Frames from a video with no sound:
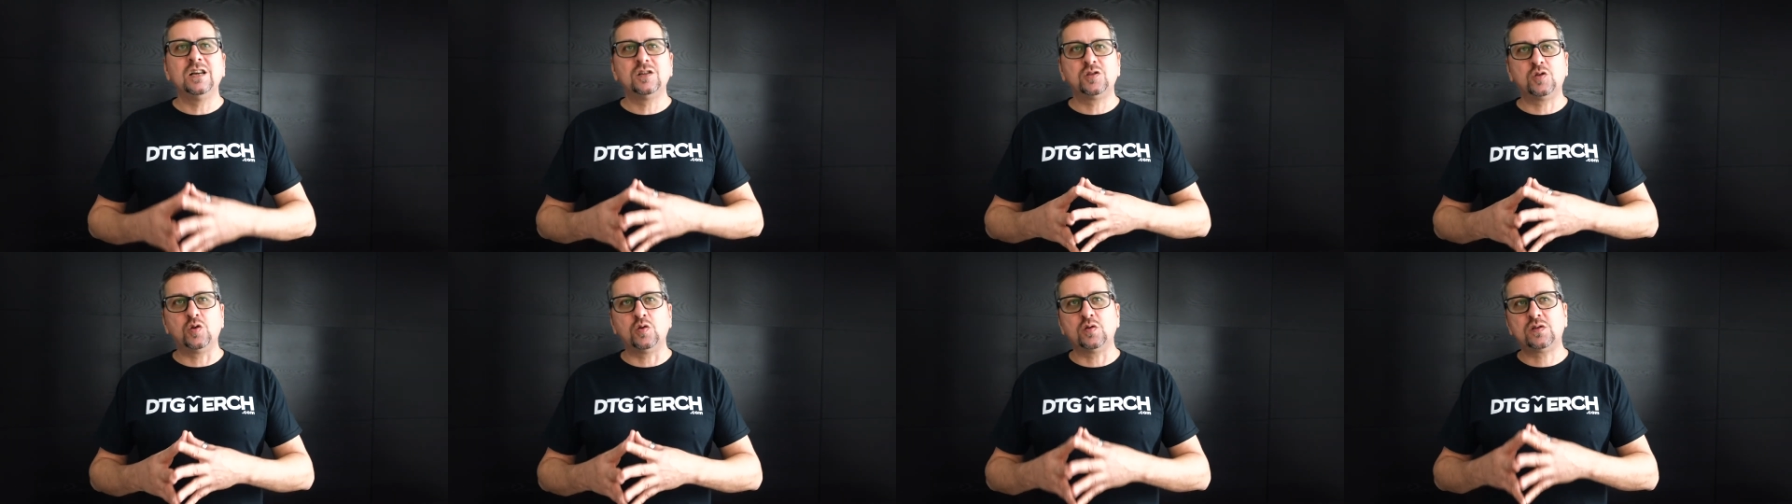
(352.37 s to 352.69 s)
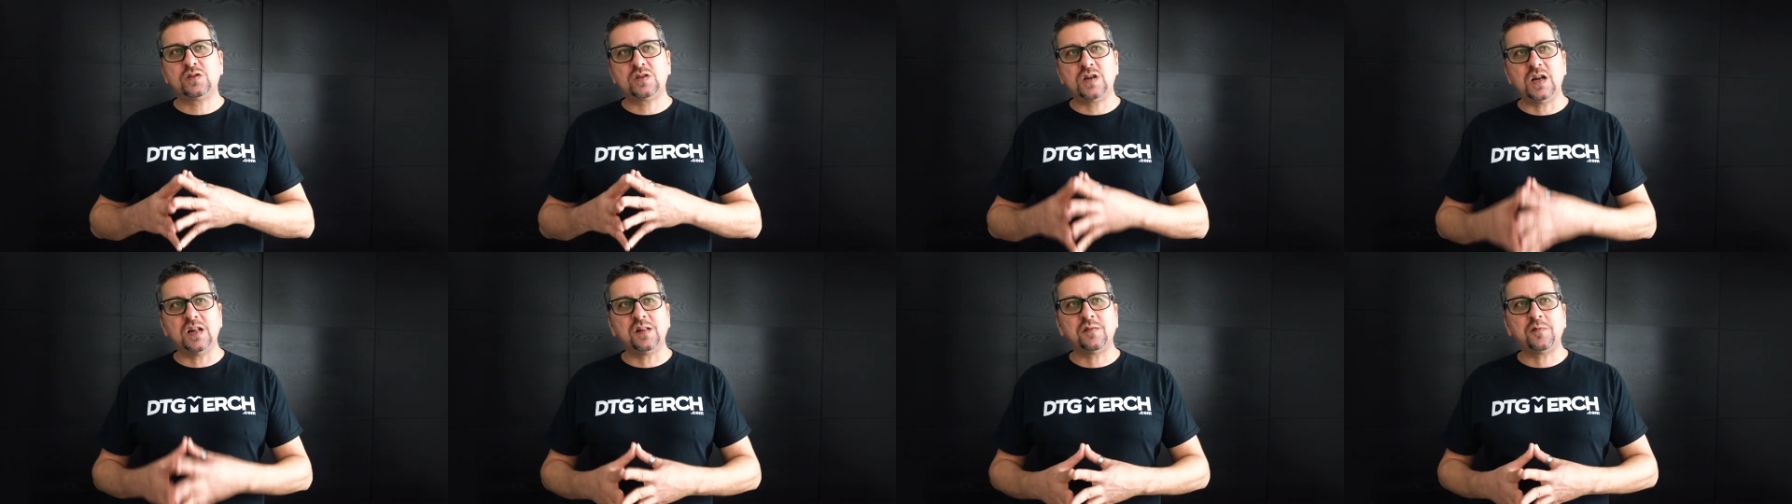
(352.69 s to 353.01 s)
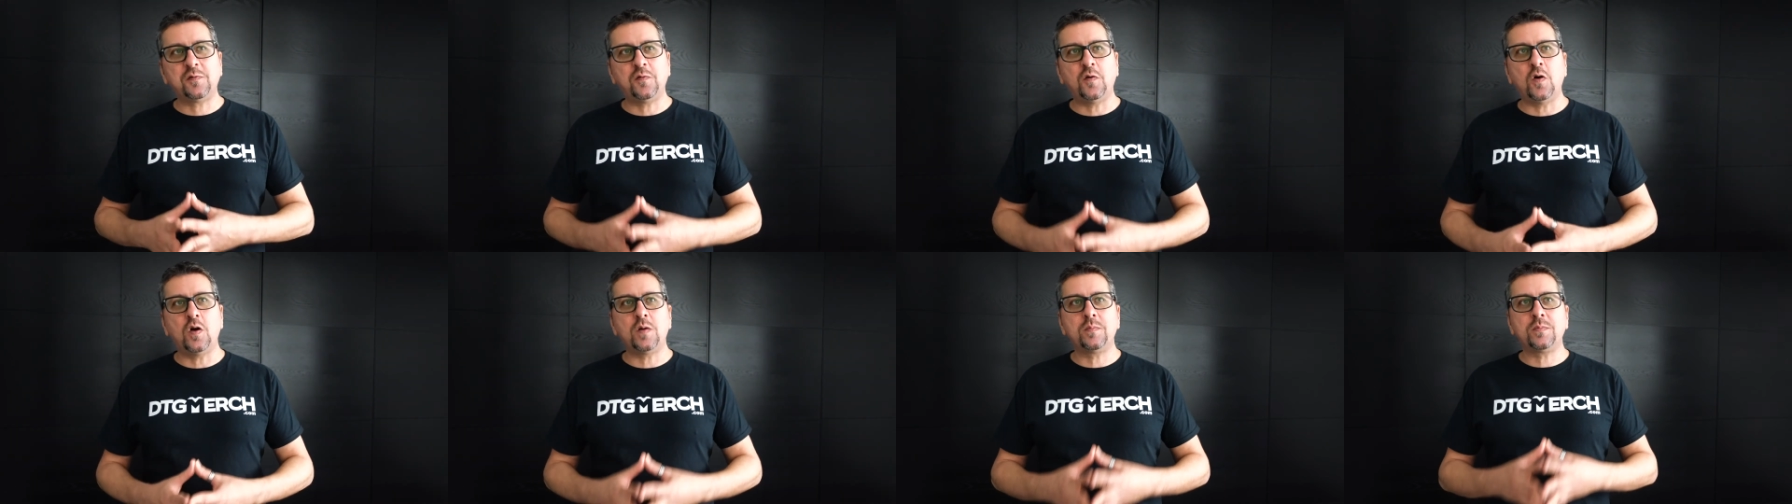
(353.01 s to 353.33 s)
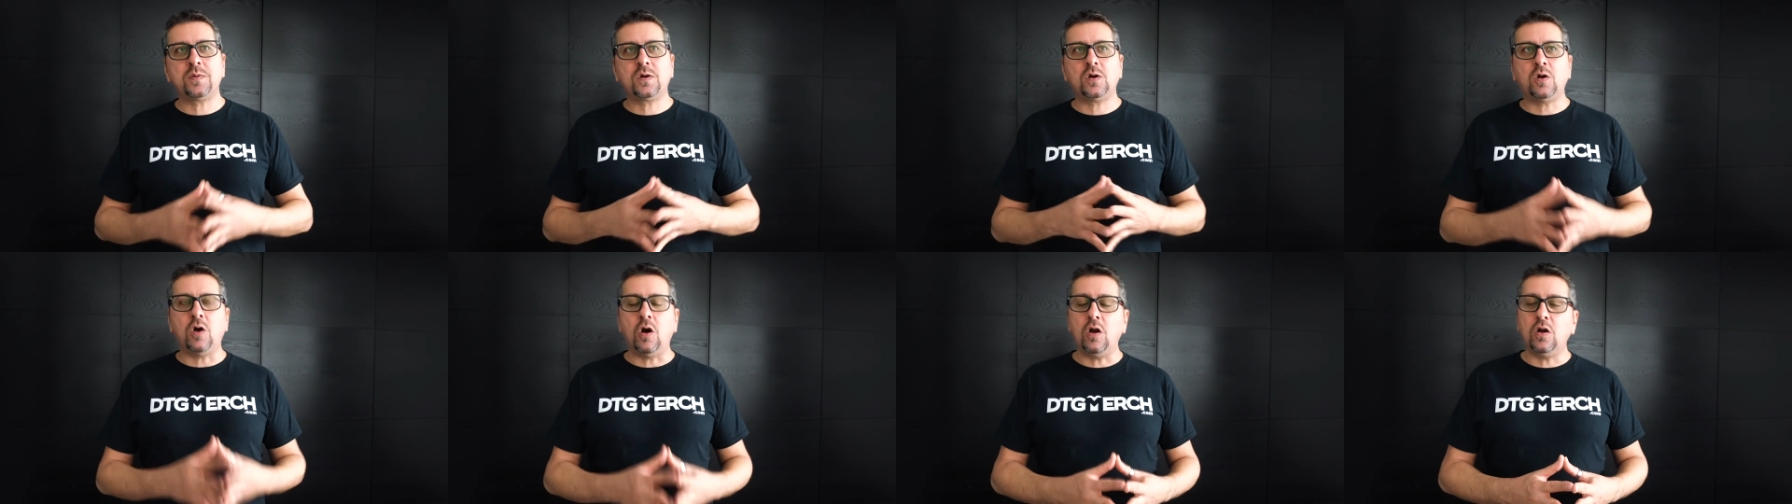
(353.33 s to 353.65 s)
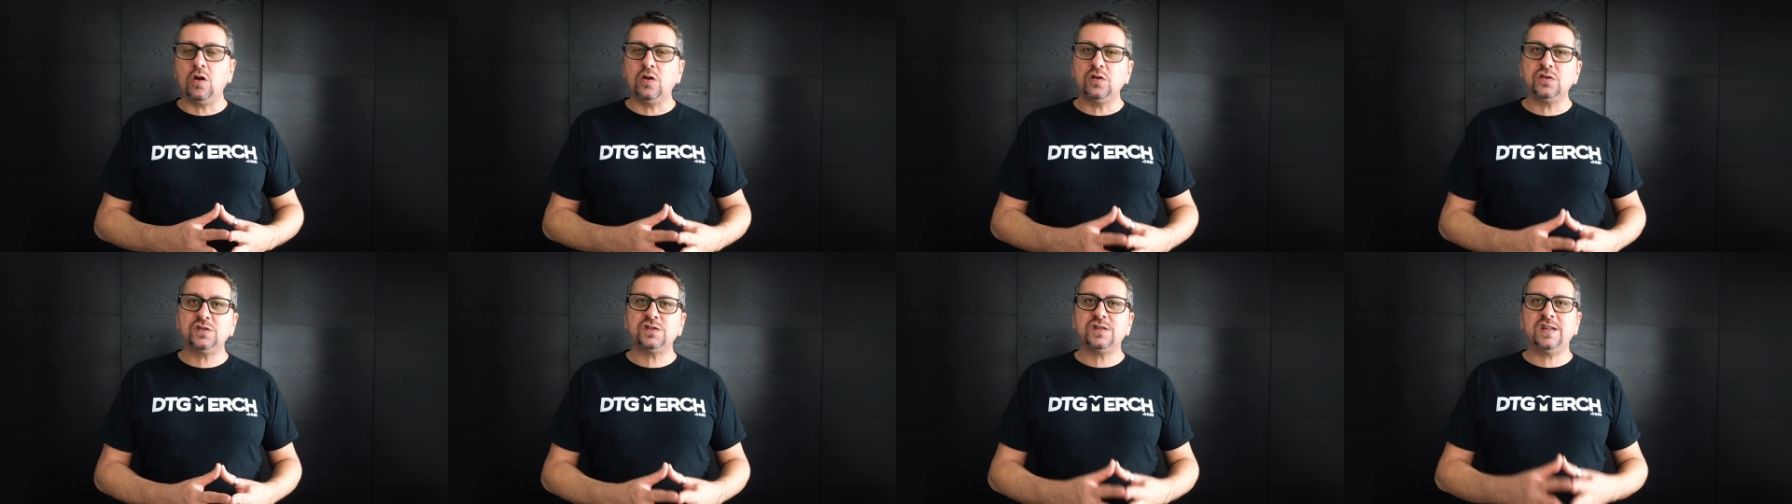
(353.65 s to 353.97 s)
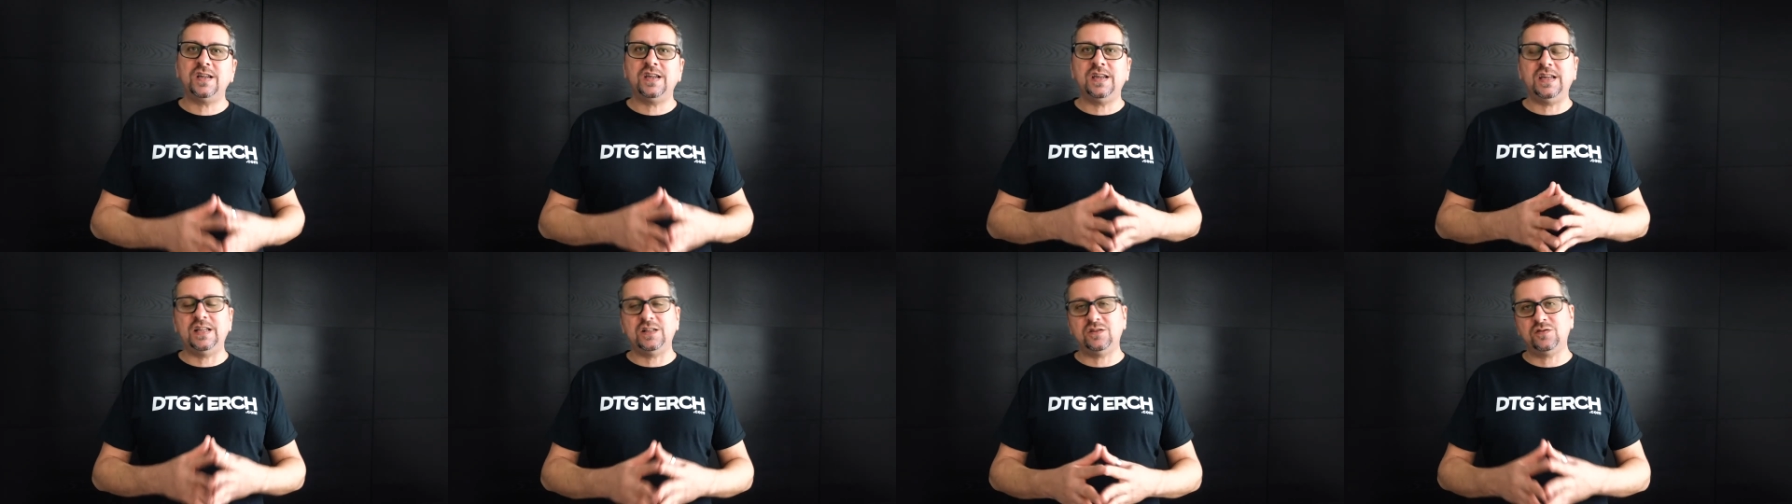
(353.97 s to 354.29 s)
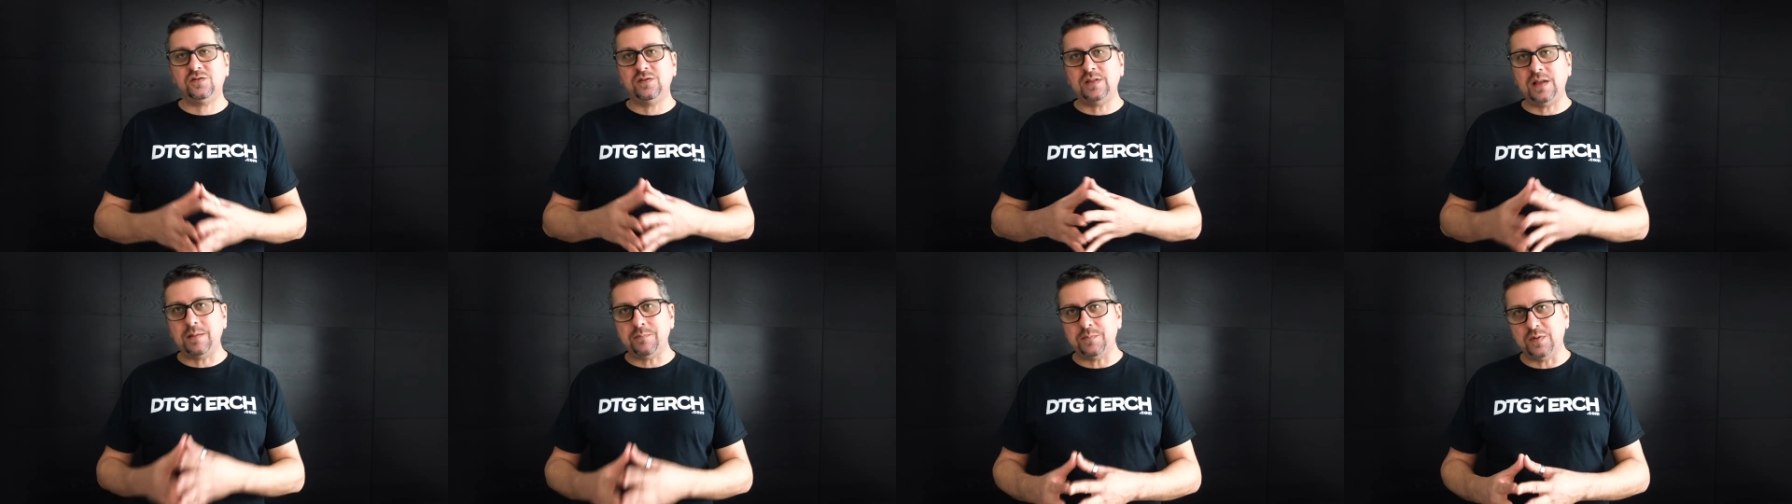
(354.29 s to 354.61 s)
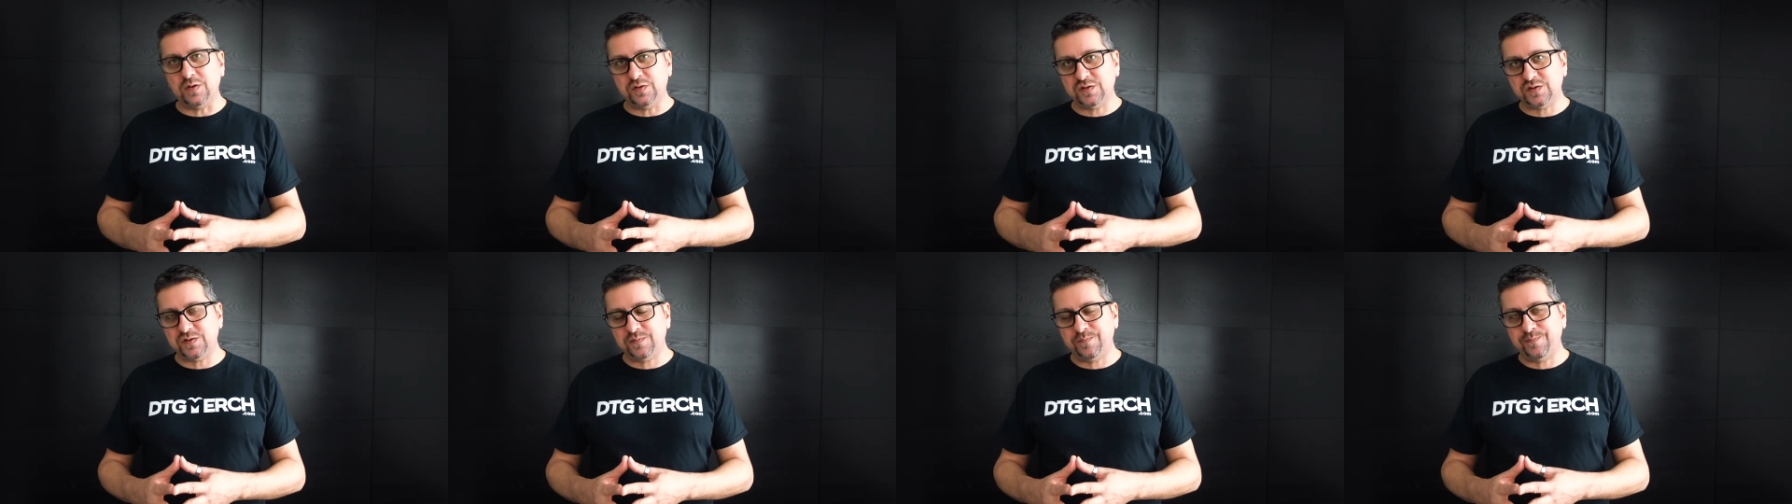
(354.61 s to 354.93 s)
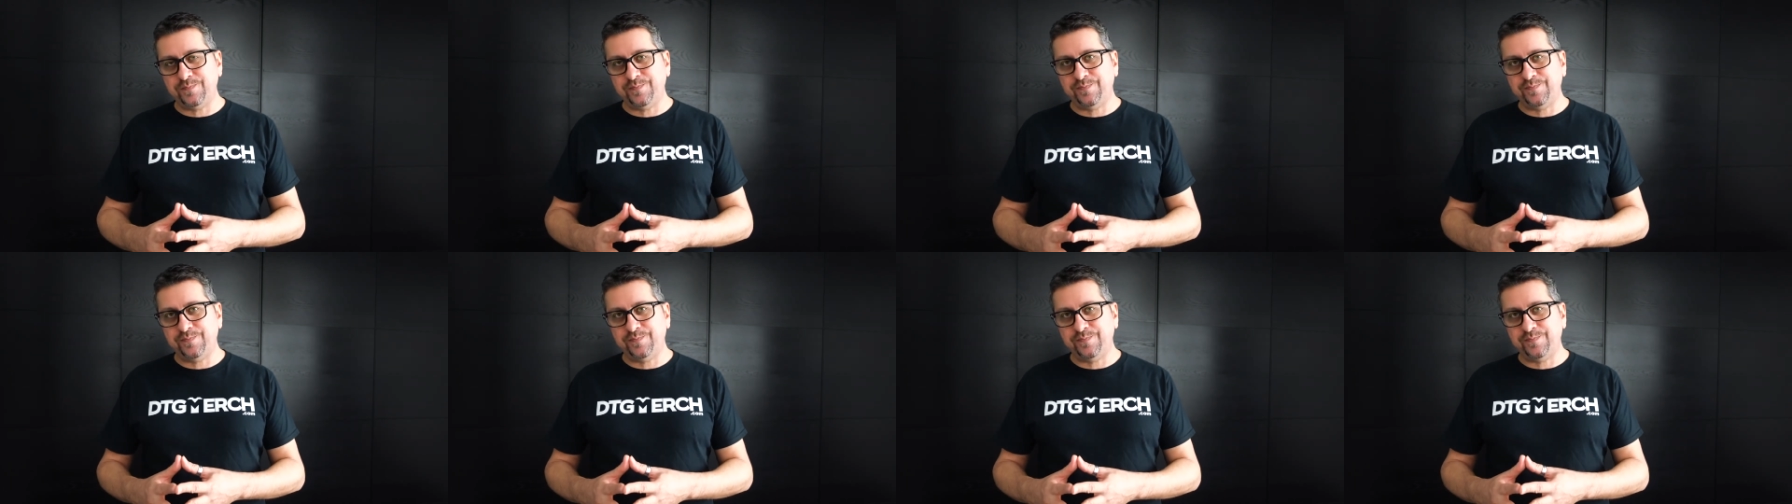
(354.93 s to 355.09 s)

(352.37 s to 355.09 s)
to transform colors into numbers.